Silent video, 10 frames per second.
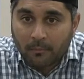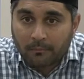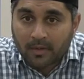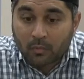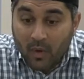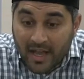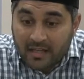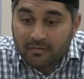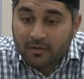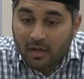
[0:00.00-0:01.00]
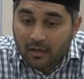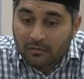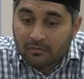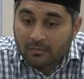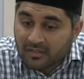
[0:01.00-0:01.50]
wife
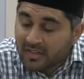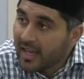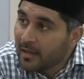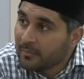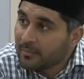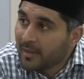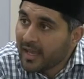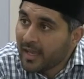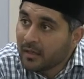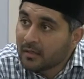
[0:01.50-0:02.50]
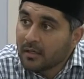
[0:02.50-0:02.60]
of Mirza Ahmad Beg,